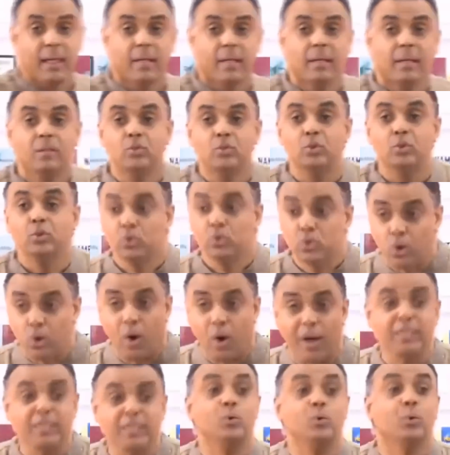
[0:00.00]
to
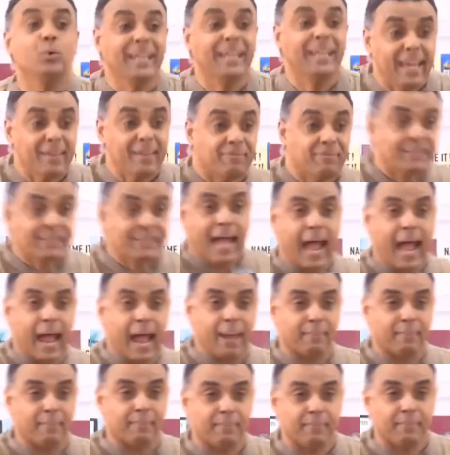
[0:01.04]
join to give
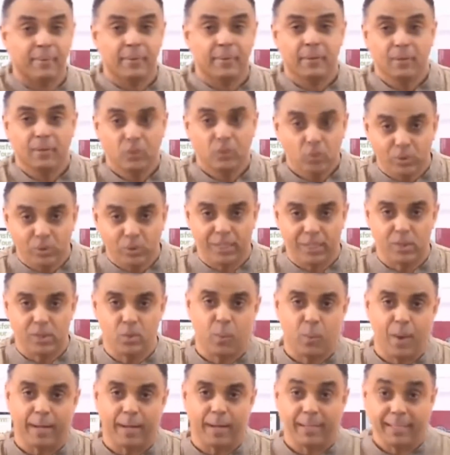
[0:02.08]
time to this
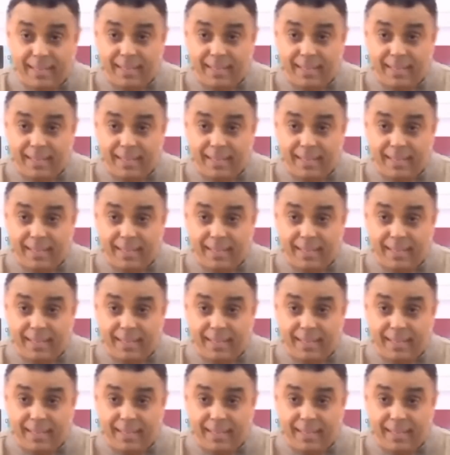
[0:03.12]
work.